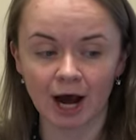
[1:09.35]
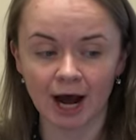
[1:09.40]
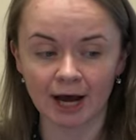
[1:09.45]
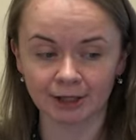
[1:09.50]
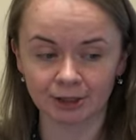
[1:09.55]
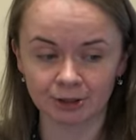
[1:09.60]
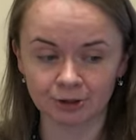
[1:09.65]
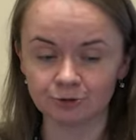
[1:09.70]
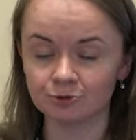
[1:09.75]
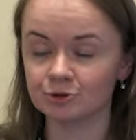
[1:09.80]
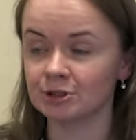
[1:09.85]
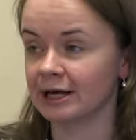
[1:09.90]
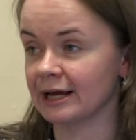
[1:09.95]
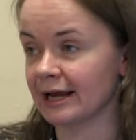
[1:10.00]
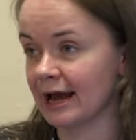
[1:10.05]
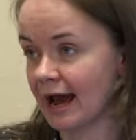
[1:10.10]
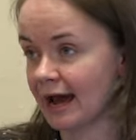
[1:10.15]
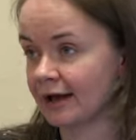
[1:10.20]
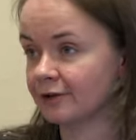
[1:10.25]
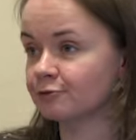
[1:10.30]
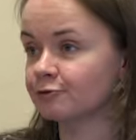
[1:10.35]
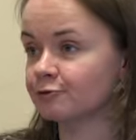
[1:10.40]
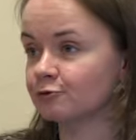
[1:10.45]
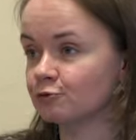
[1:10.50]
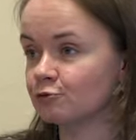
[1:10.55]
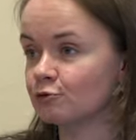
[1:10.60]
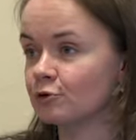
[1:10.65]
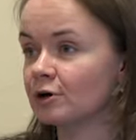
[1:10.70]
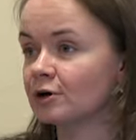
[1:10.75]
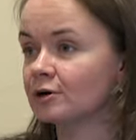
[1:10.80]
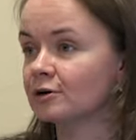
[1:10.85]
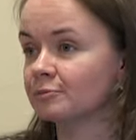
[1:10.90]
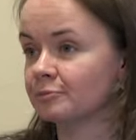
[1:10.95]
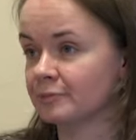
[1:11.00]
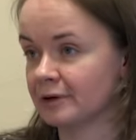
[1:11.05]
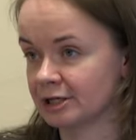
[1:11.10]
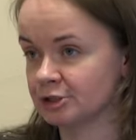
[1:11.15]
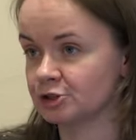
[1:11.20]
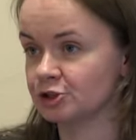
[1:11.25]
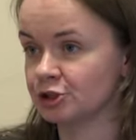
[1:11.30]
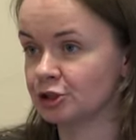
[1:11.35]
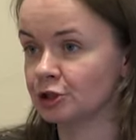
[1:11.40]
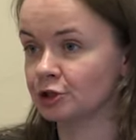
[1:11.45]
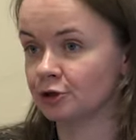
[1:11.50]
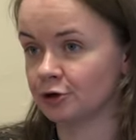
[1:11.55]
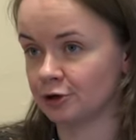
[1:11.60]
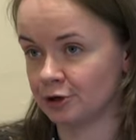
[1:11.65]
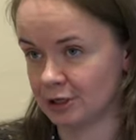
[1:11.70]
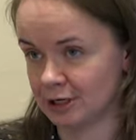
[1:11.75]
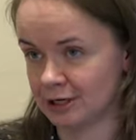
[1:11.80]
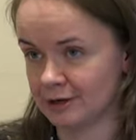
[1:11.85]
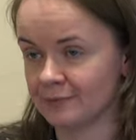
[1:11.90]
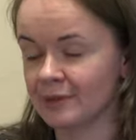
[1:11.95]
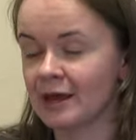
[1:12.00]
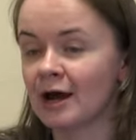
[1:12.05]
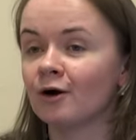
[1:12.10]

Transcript: are used again for machine learning.